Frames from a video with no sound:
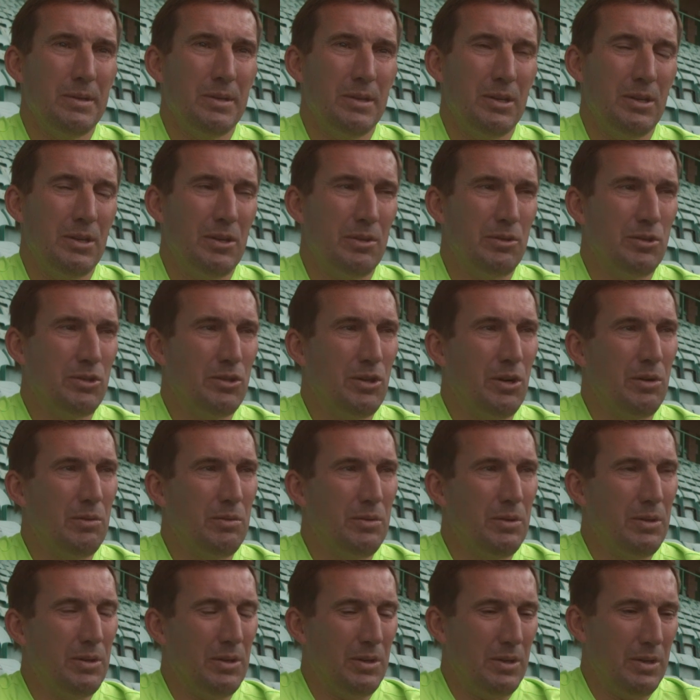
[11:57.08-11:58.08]
You know,
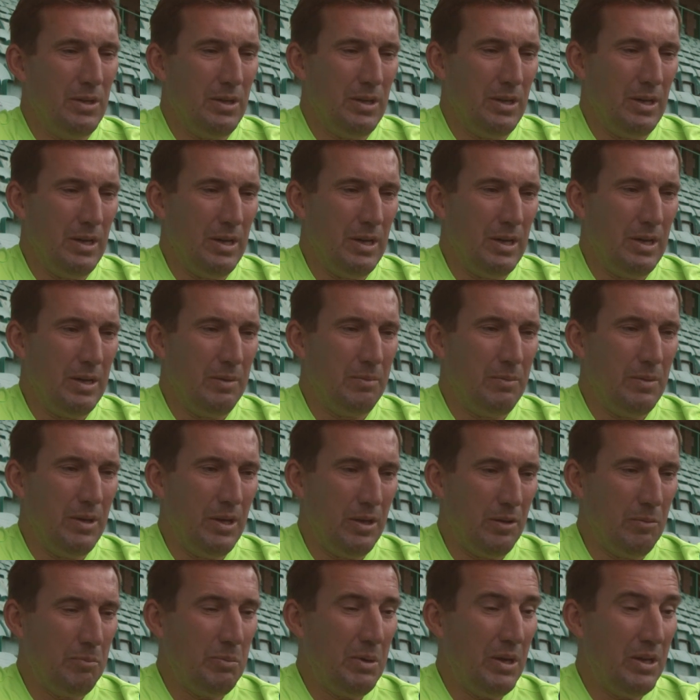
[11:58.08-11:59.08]
so
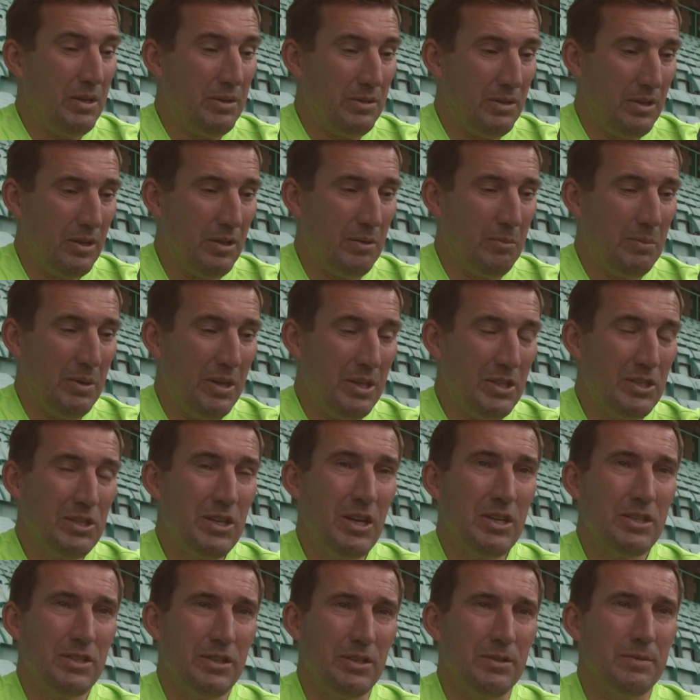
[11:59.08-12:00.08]
it'll be
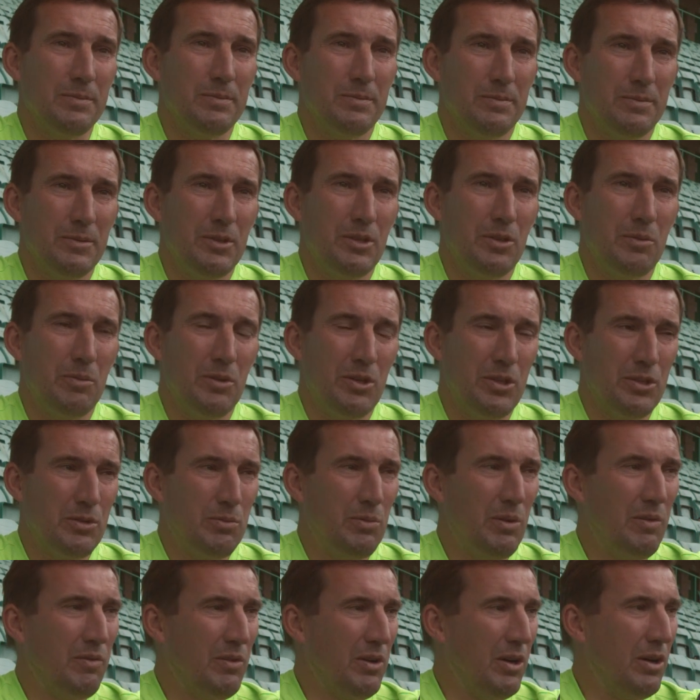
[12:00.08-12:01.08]
interesting. You know, because
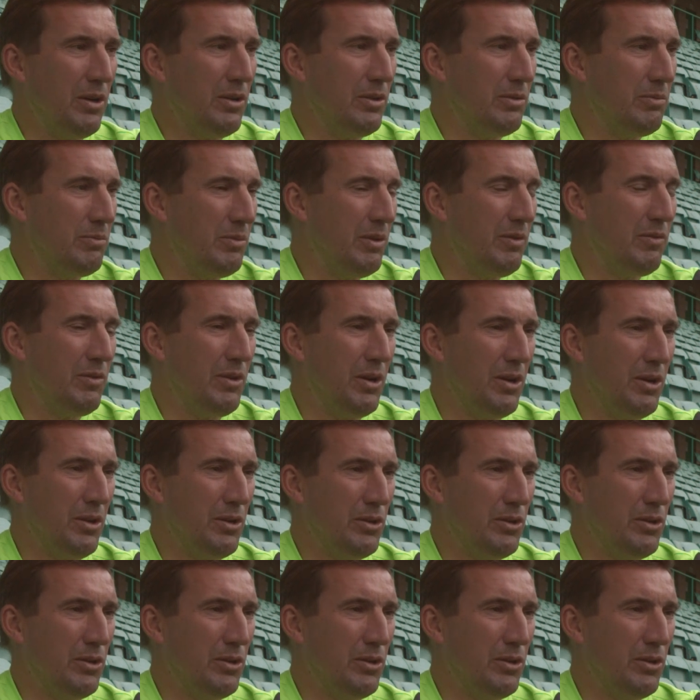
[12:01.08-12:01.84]
we've got a